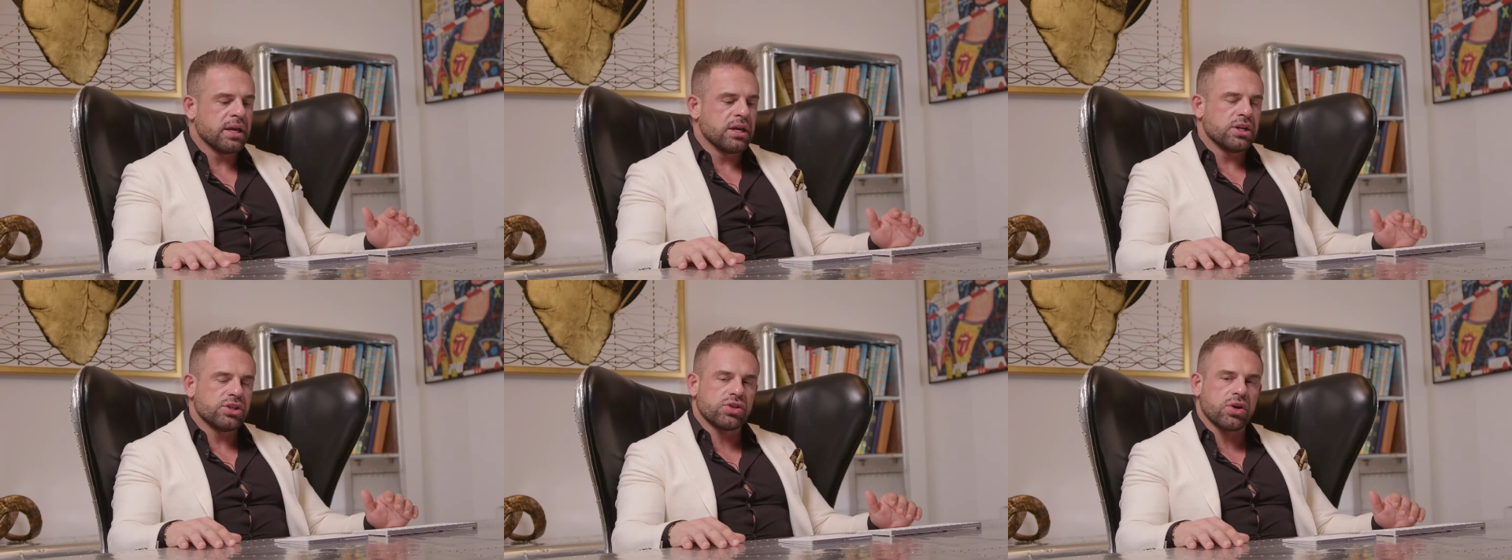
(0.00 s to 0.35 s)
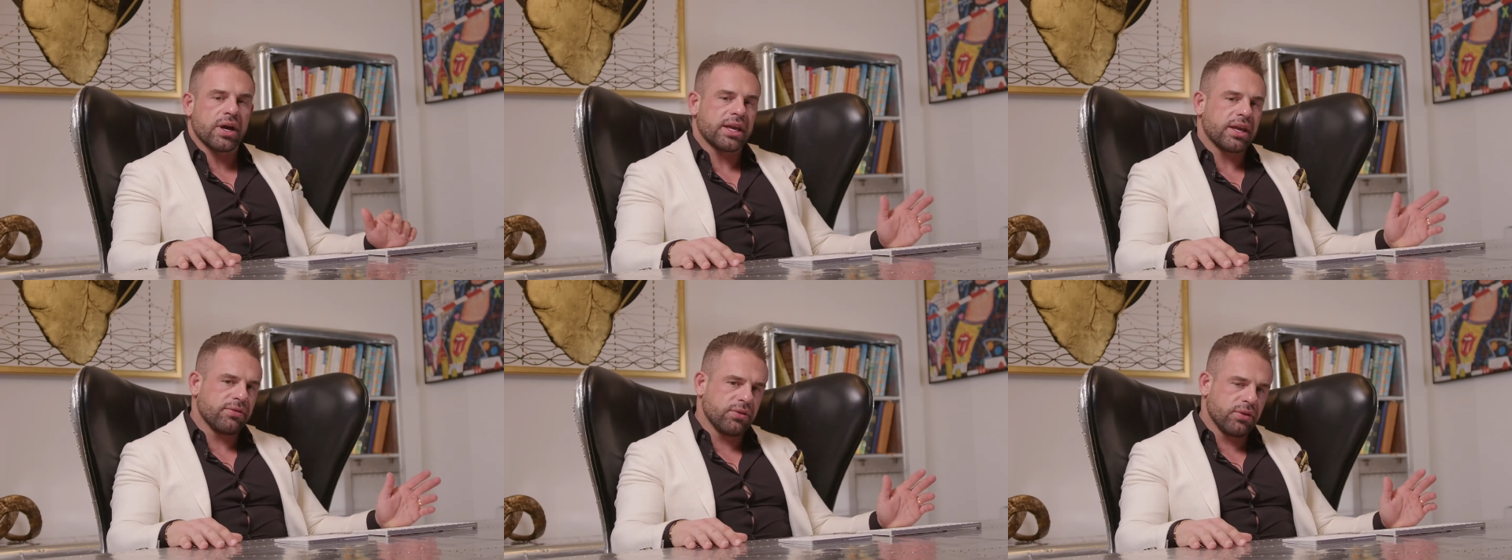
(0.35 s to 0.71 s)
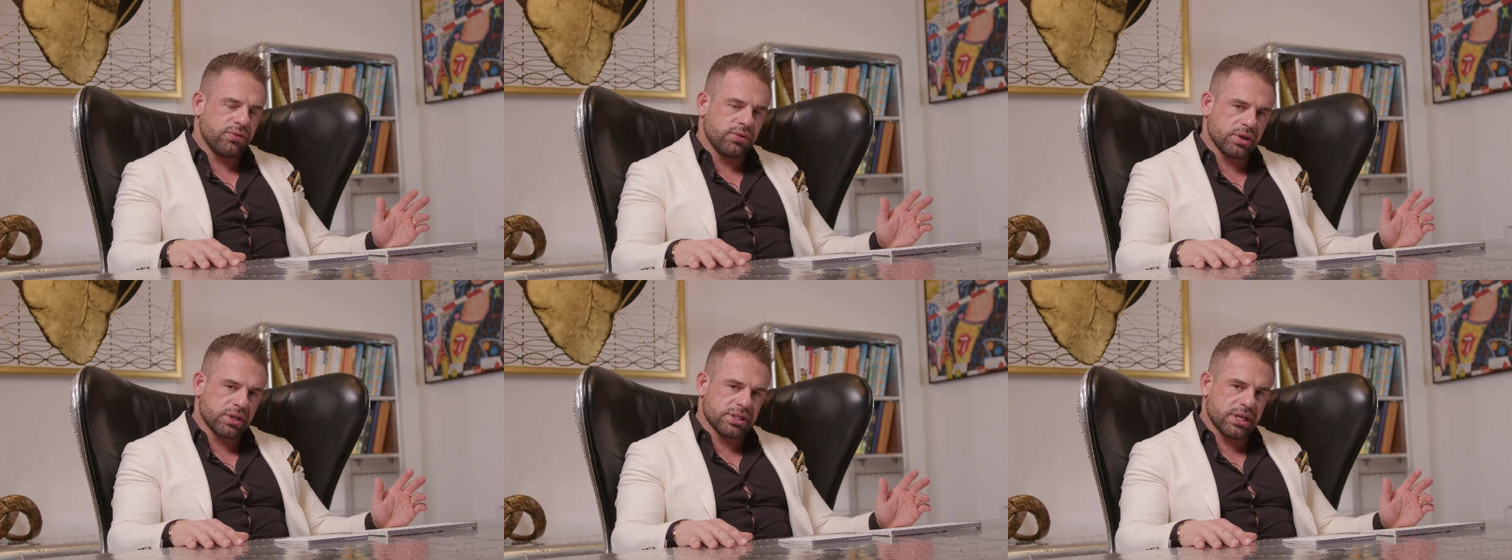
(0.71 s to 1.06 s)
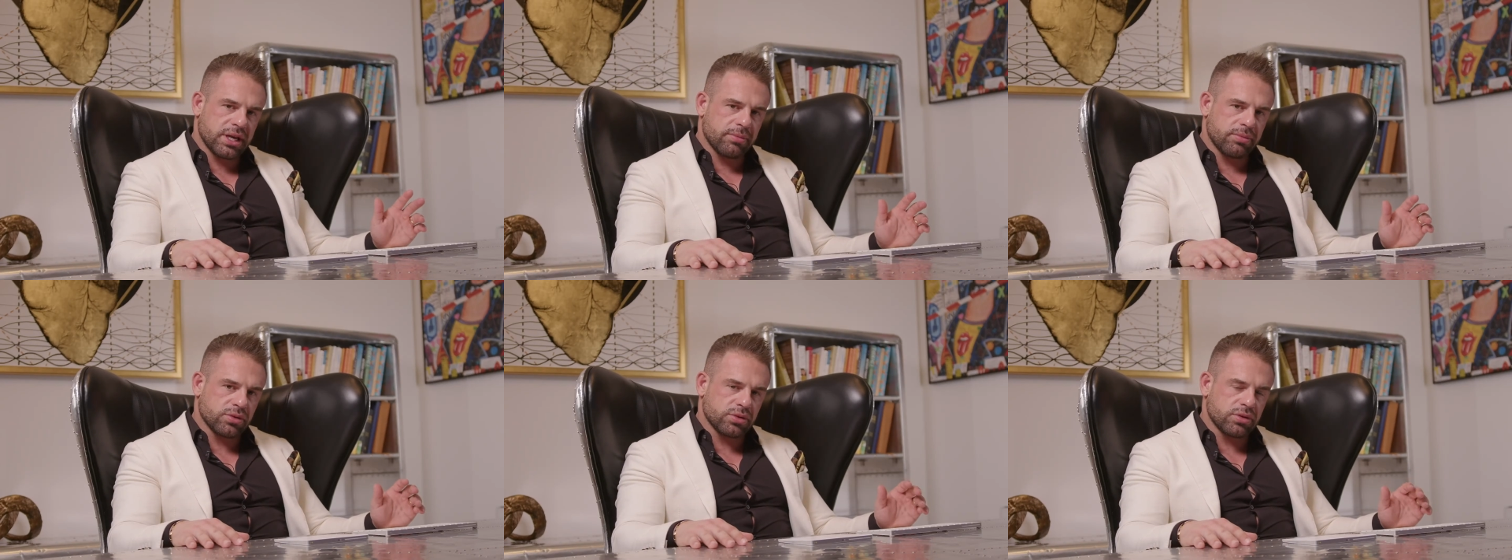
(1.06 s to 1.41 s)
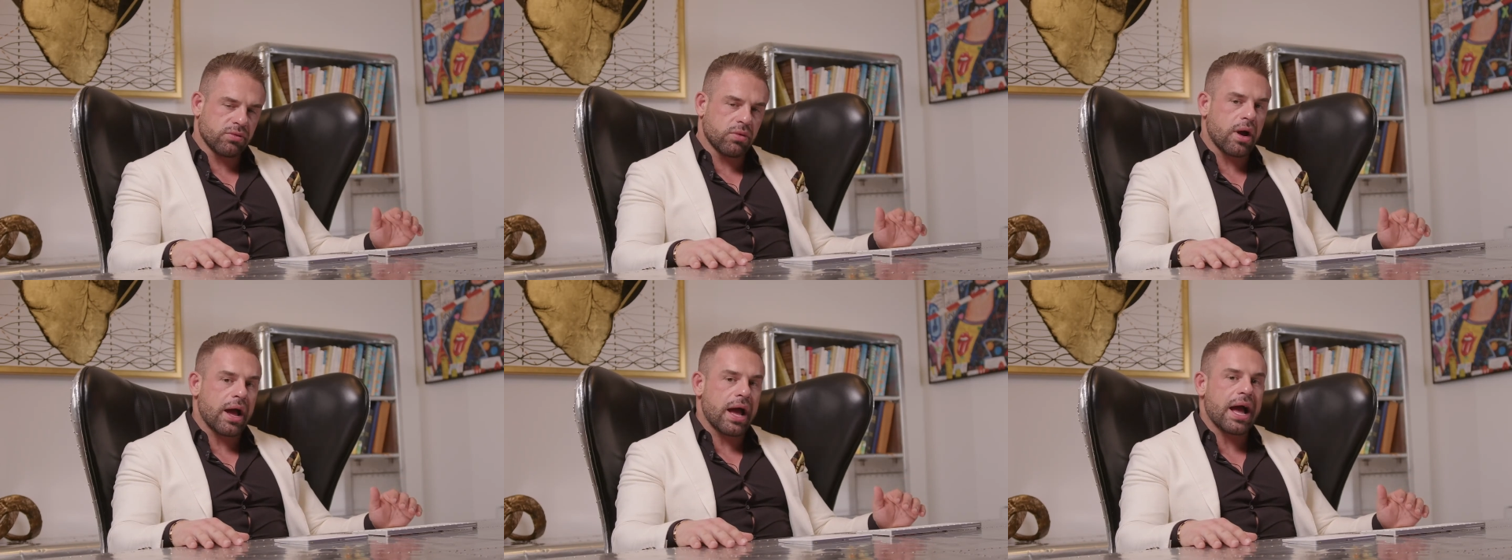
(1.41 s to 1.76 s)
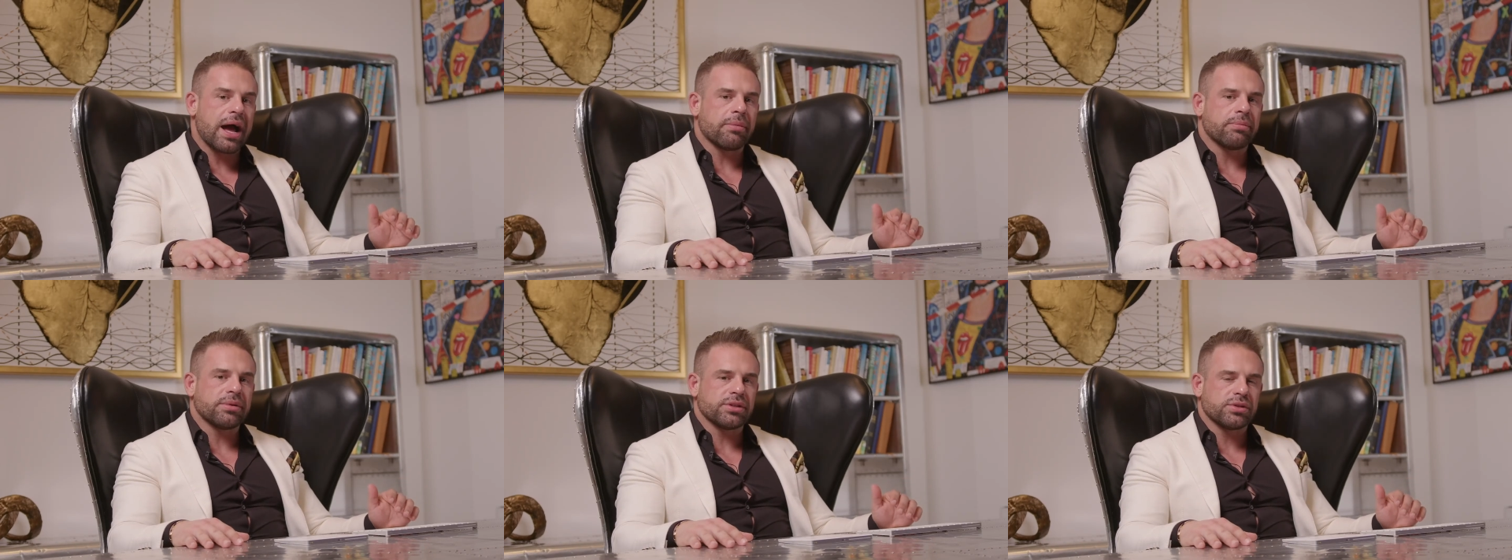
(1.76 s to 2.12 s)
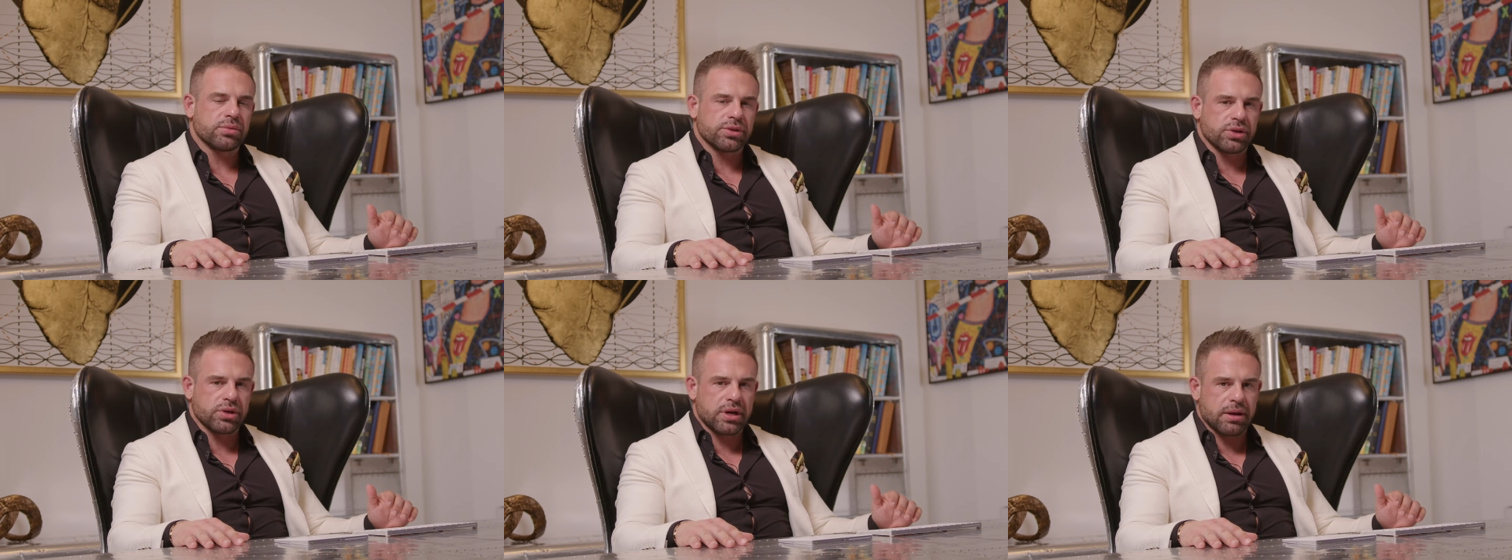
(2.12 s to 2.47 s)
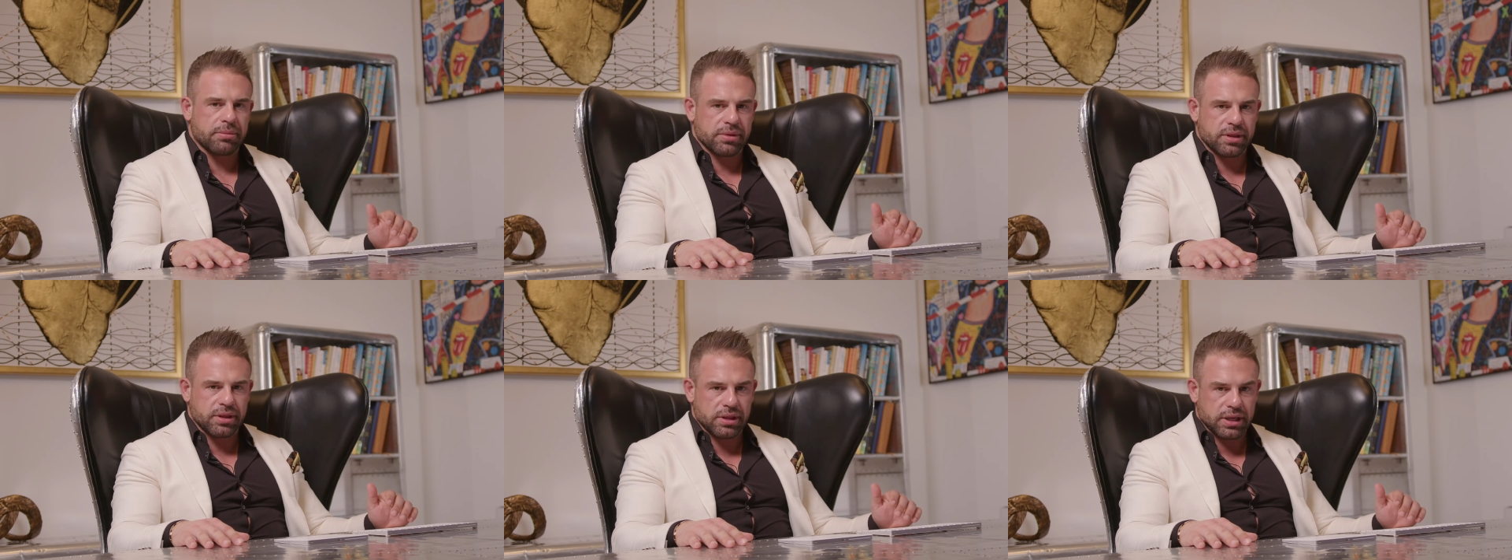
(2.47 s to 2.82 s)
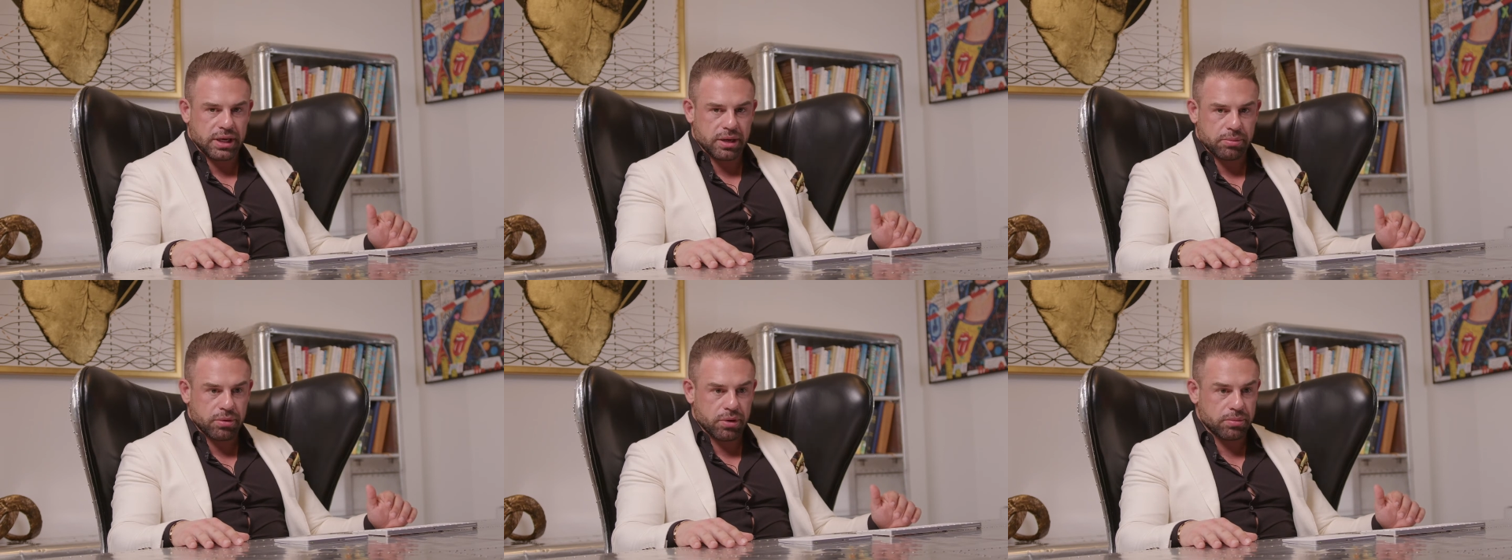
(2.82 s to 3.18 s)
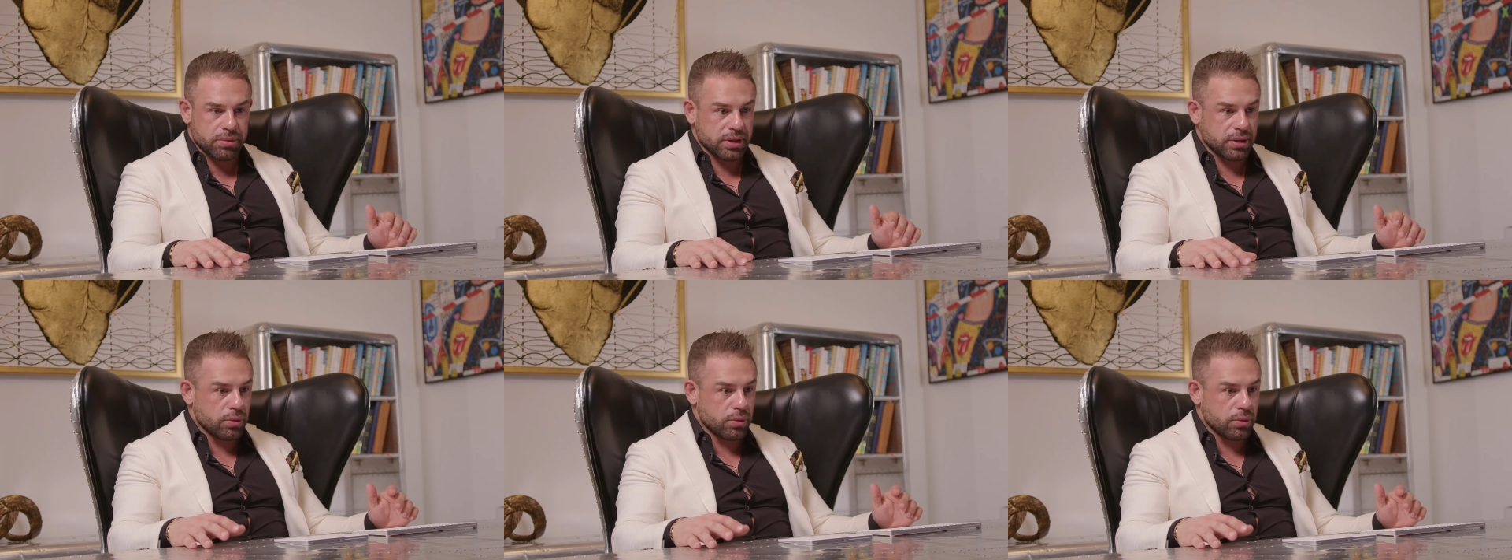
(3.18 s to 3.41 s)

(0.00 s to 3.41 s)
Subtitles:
So I gave you a few examples of what happens when you're not methylating appropriately.